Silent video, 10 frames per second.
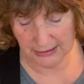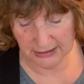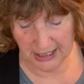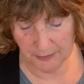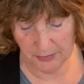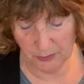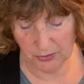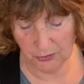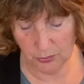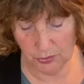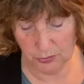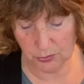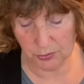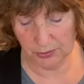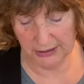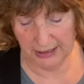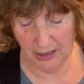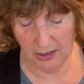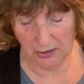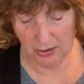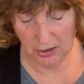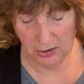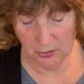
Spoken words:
alignment with who you truly are?